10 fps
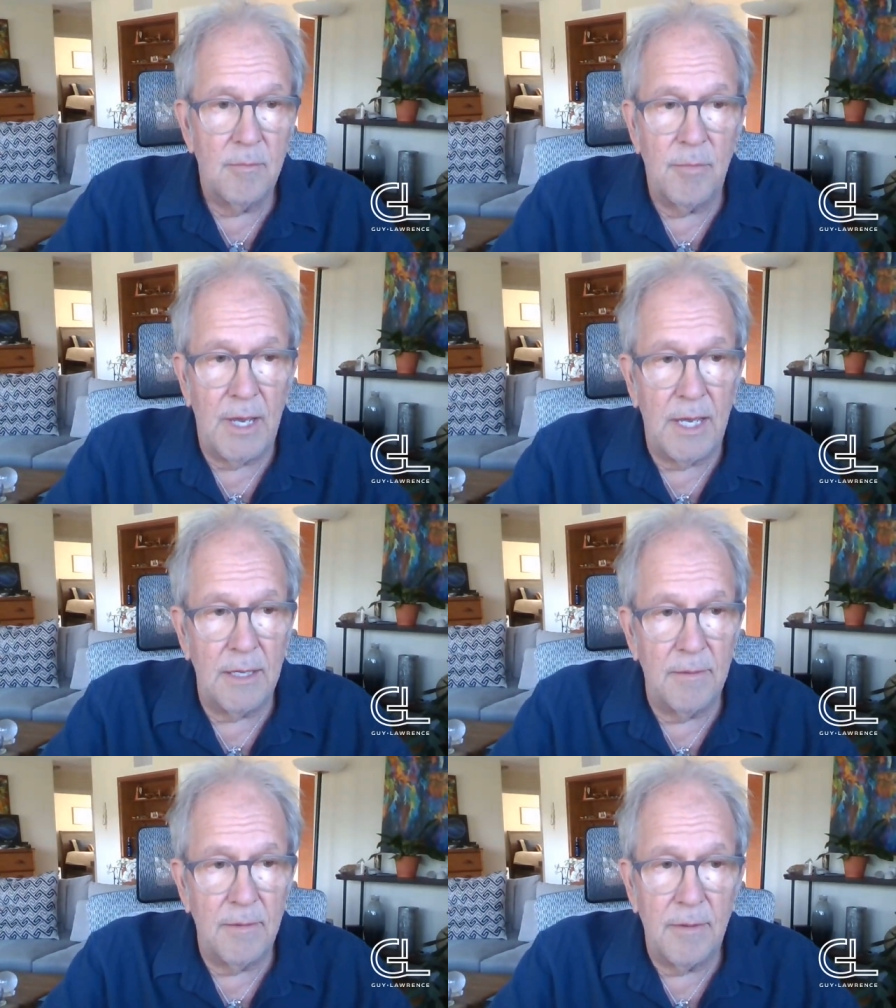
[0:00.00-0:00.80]

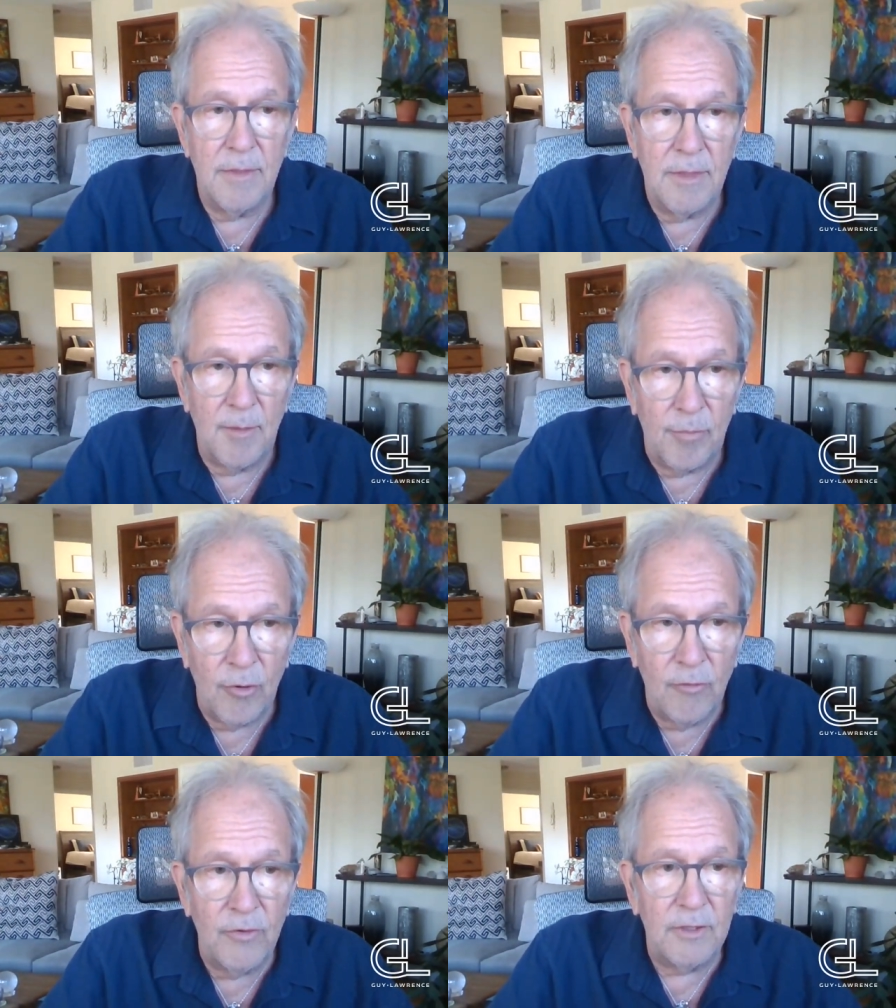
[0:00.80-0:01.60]
by the
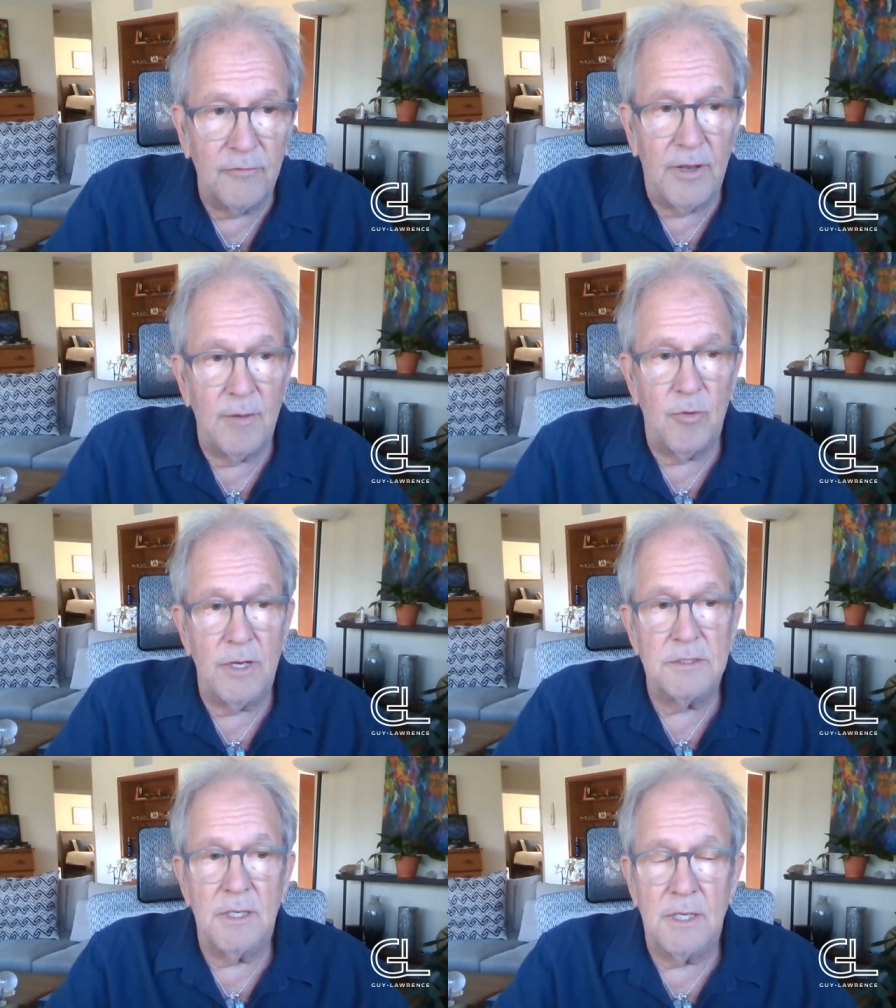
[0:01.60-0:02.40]
perfect
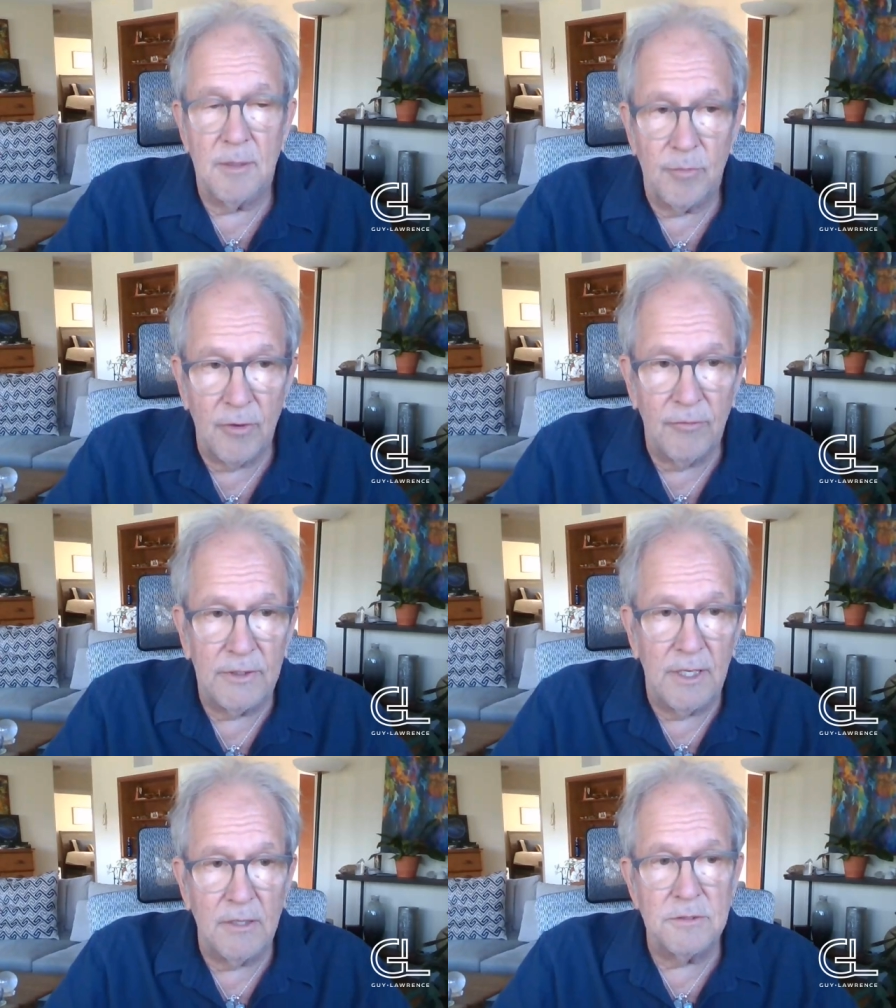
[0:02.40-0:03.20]
vibration and the
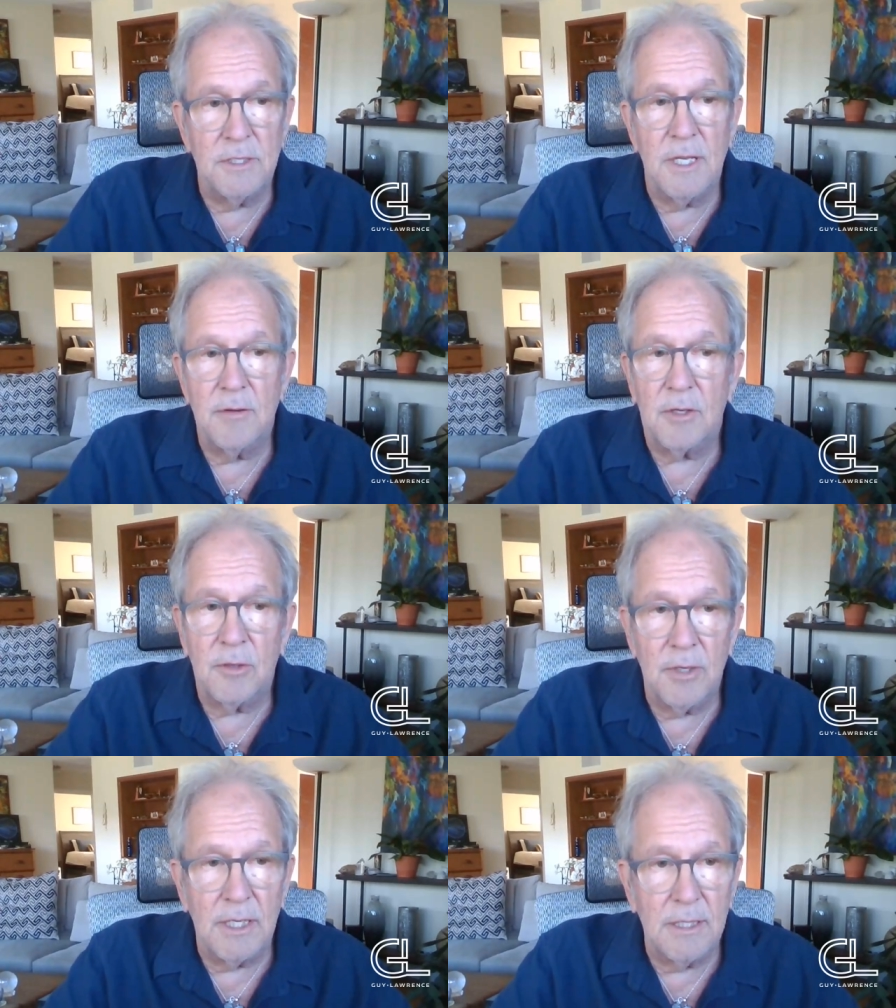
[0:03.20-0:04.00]
perfect energy that would
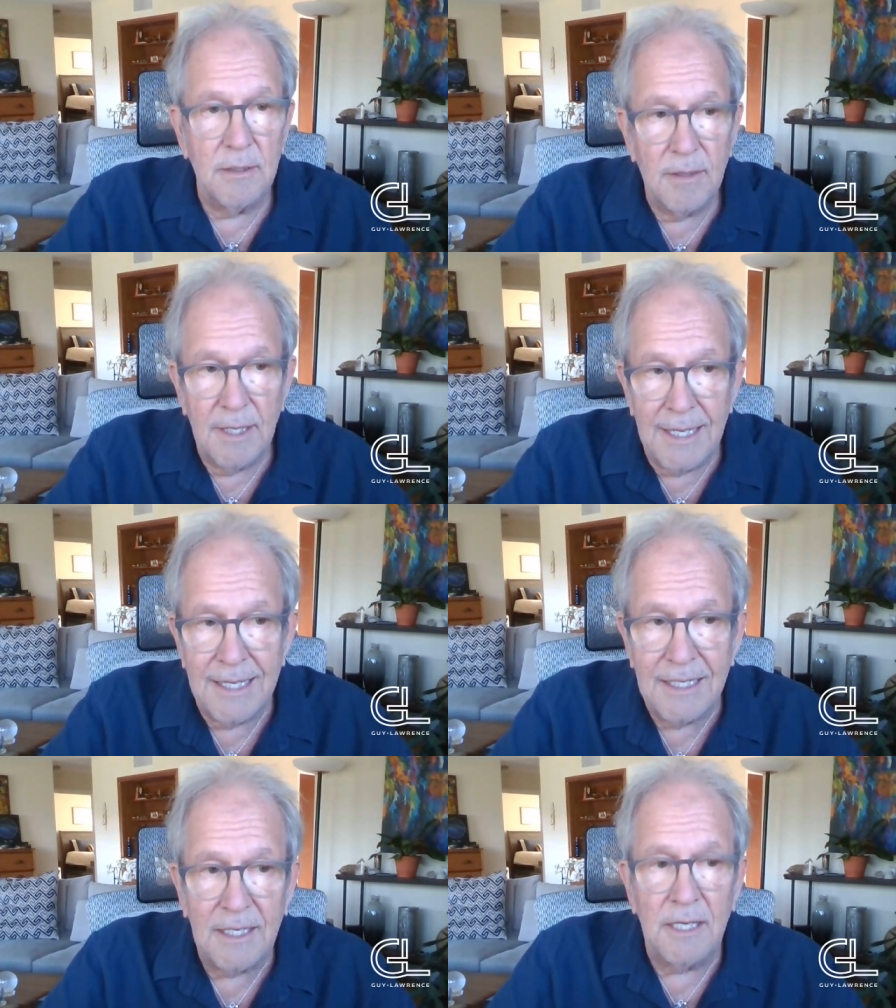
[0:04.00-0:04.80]
create
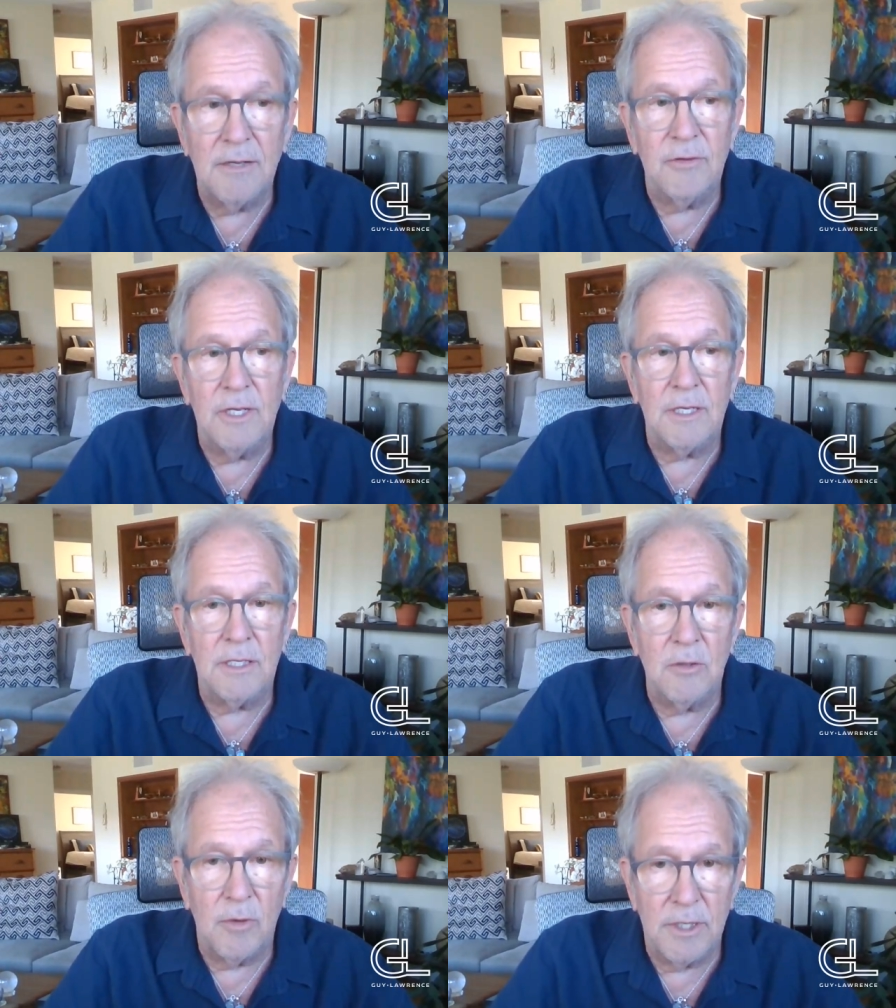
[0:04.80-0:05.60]
any kind of healing
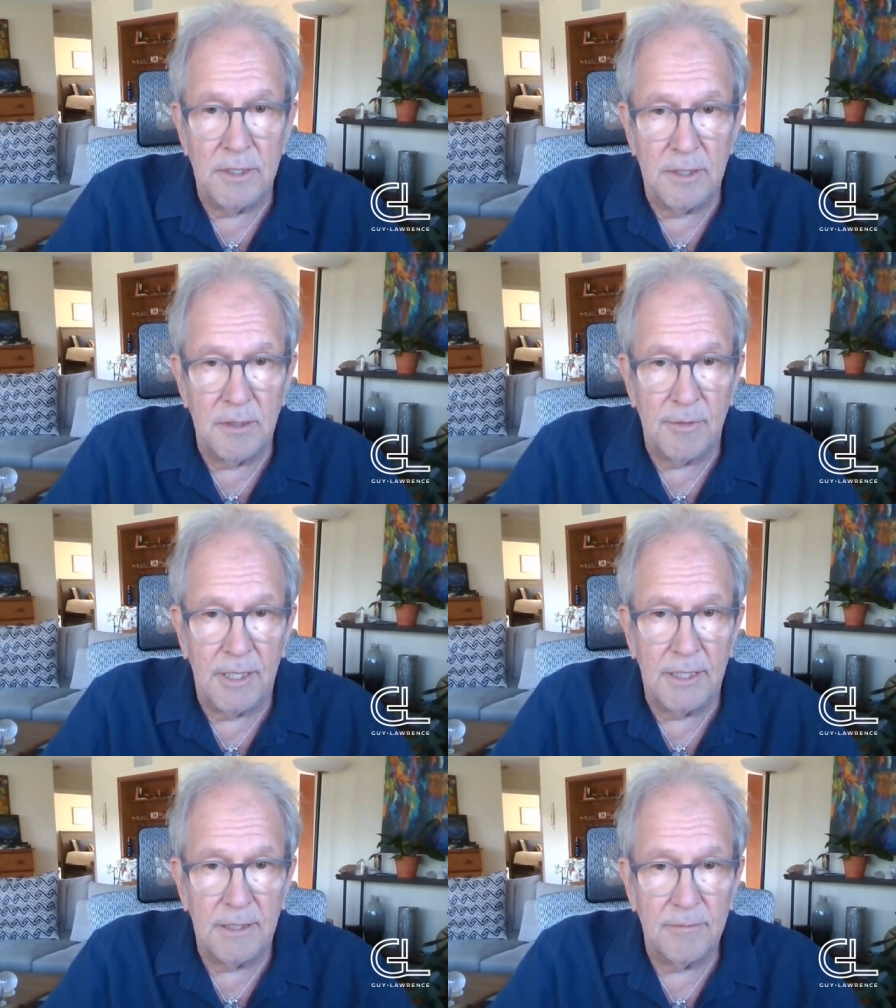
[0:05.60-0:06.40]
you wanted in your
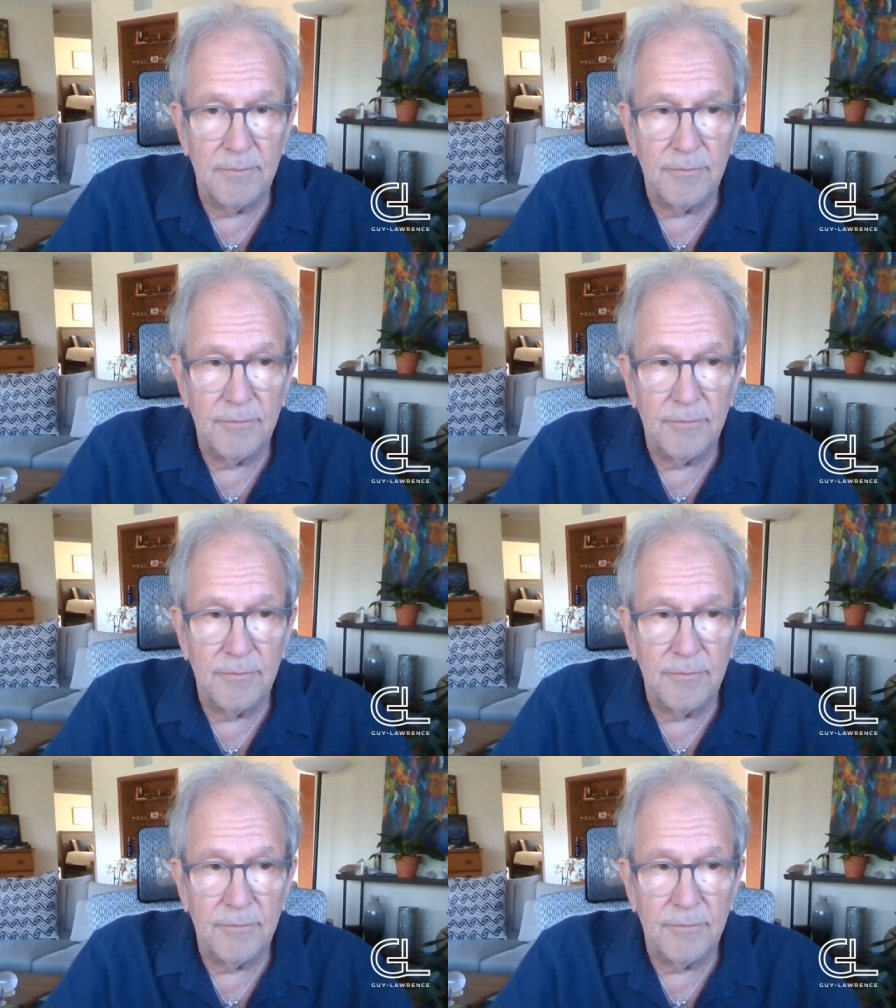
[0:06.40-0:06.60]
body